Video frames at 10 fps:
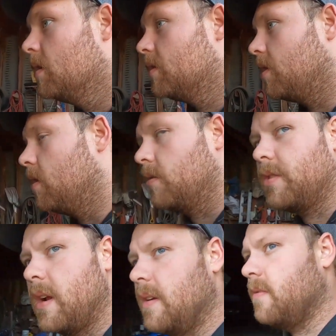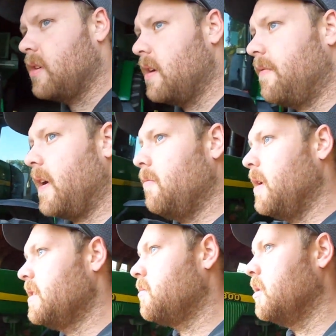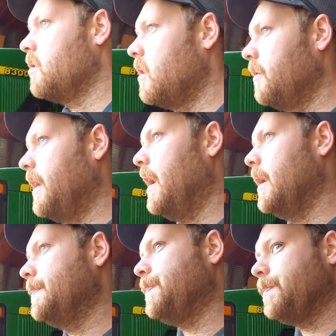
So trying to find ways to work around that.